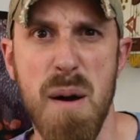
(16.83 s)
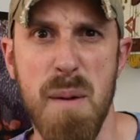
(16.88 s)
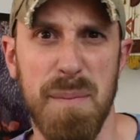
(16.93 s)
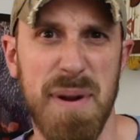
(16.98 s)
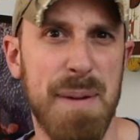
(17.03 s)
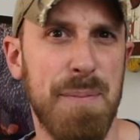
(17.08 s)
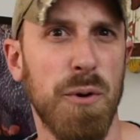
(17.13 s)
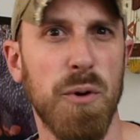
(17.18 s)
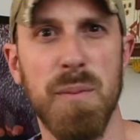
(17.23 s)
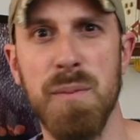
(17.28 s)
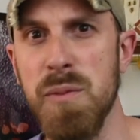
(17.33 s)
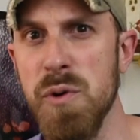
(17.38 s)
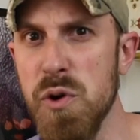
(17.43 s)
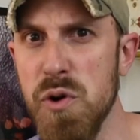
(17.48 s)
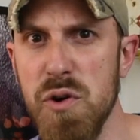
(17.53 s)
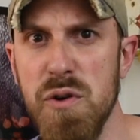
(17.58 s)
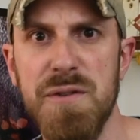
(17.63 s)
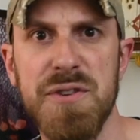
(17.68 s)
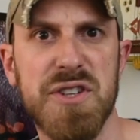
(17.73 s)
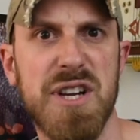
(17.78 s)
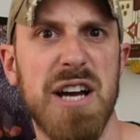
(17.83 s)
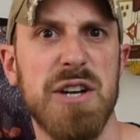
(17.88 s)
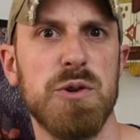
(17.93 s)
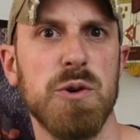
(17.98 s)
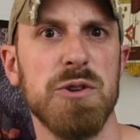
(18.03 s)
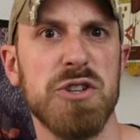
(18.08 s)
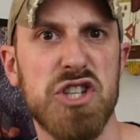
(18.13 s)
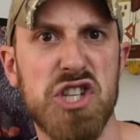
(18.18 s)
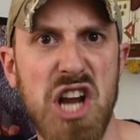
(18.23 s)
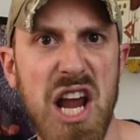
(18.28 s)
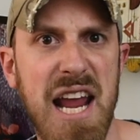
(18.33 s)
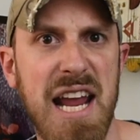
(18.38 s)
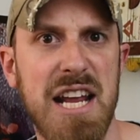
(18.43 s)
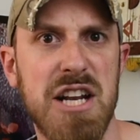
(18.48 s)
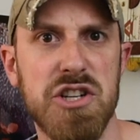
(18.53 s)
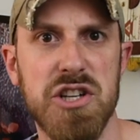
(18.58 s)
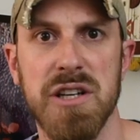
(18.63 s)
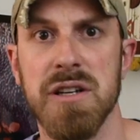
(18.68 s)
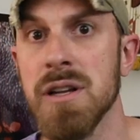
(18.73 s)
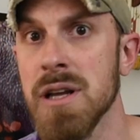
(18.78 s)
People move, schedules
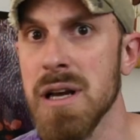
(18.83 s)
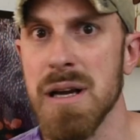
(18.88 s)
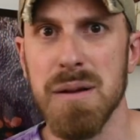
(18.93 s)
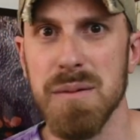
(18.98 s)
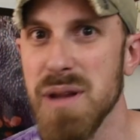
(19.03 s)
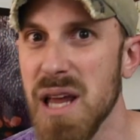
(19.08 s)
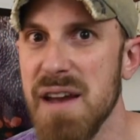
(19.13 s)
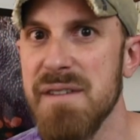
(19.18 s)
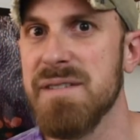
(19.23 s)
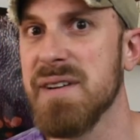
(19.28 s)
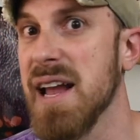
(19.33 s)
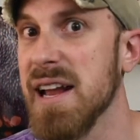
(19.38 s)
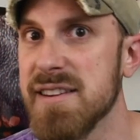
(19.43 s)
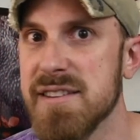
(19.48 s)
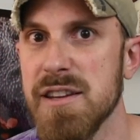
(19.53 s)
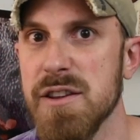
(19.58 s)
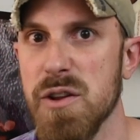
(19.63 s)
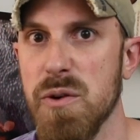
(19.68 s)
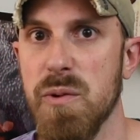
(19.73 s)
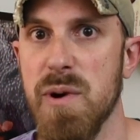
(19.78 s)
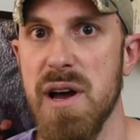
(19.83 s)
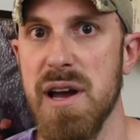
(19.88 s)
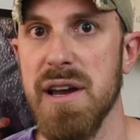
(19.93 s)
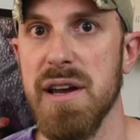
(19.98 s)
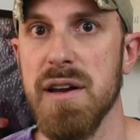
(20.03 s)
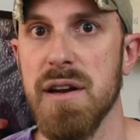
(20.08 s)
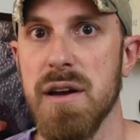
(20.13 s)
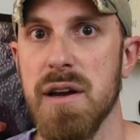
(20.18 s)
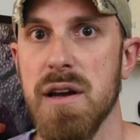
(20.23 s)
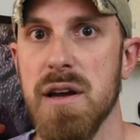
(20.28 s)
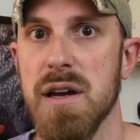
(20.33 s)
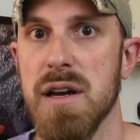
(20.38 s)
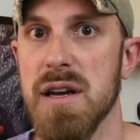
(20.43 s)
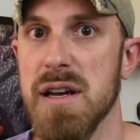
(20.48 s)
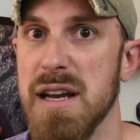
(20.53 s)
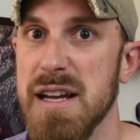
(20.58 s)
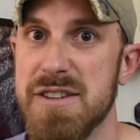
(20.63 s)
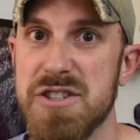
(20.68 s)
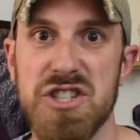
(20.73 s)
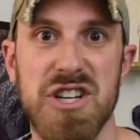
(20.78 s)
change, and life gets in the way.
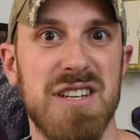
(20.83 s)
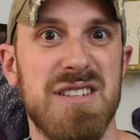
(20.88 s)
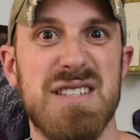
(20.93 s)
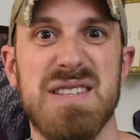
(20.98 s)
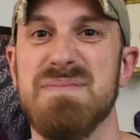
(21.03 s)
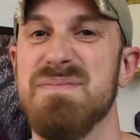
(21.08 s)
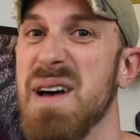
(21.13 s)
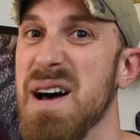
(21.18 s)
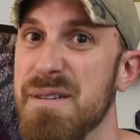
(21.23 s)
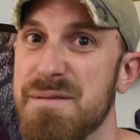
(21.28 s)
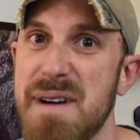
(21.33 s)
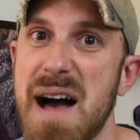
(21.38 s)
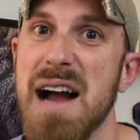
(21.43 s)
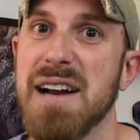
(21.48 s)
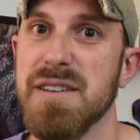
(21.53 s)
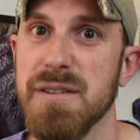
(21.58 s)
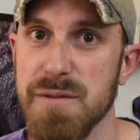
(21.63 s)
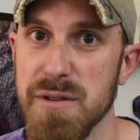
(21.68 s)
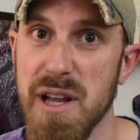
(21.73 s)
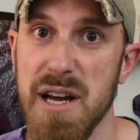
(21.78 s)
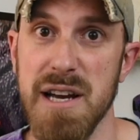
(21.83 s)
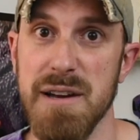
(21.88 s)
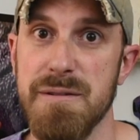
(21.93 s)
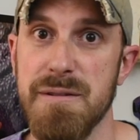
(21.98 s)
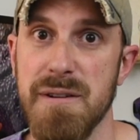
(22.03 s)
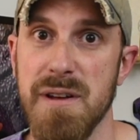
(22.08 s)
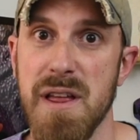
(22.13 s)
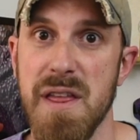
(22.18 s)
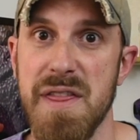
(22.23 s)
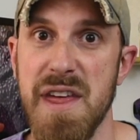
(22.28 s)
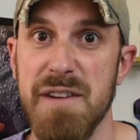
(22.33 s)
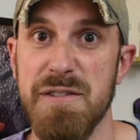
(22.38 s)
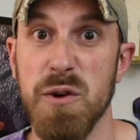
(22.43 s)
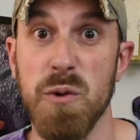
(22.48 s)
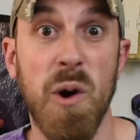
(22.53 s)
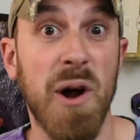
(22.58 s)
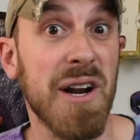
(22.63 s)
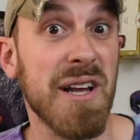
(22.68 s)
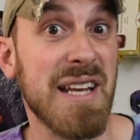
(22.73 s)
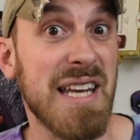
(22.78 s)
It's just a fact of life, that if you
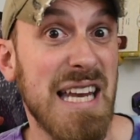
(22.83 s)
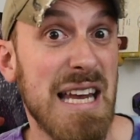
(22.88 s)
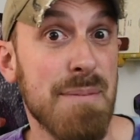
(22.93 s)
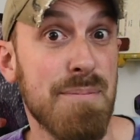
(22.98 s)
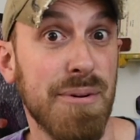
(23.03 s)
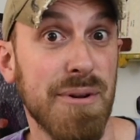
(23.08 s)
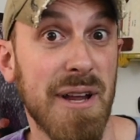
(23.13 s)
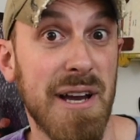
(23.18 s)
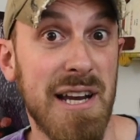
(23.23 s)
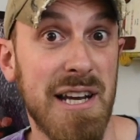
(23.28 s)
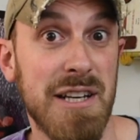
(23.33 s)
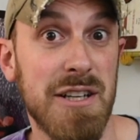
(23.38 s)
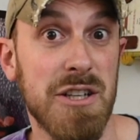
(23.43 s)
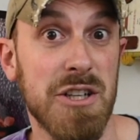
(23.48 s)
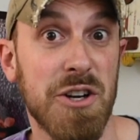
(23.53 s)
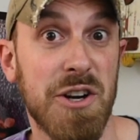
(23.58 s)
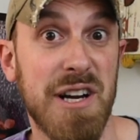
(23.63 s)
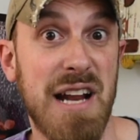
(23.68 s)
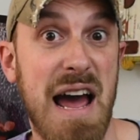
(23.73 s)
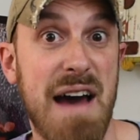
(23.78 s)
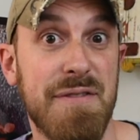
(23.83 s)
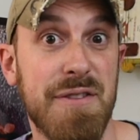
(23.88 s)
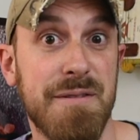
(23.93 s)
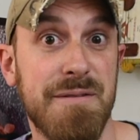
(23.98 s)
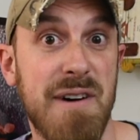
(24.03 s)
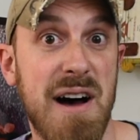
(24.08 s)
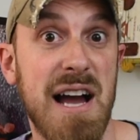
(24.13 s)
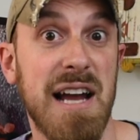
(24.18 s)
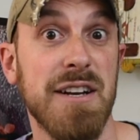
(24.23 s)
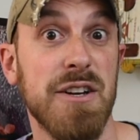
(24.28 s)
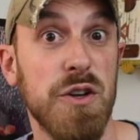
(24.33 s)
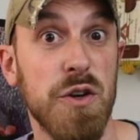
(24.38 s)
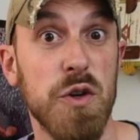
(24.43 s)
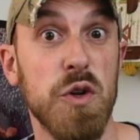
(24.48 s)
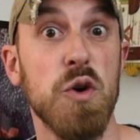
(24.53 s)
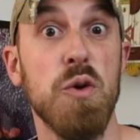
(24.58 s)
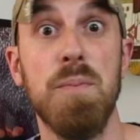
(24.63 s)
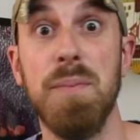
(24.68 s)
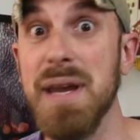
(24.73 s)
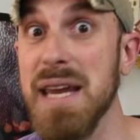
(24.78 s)
want to keep playing, you're going to have to find
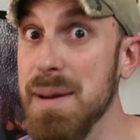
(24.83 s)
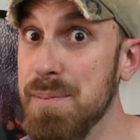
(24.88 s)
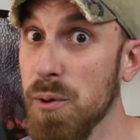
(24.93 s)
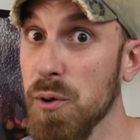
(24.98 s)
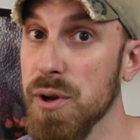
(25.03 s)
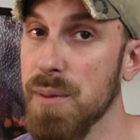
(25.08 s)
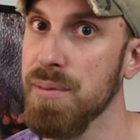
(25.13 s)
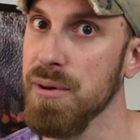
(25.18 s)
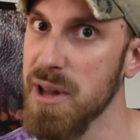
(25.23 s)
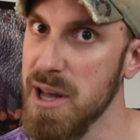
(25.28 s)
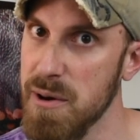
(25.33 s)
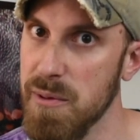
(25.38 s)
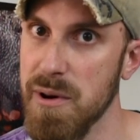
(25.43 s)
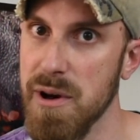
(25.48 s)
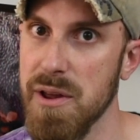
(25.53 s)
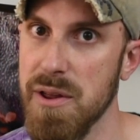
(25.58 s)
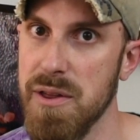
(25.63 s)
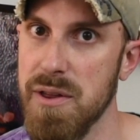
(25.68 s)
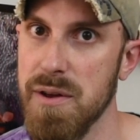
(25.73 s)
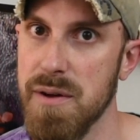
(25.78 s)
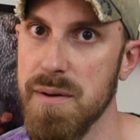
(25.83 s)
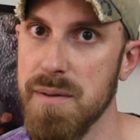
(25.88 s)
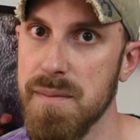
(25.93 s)
new people to play with.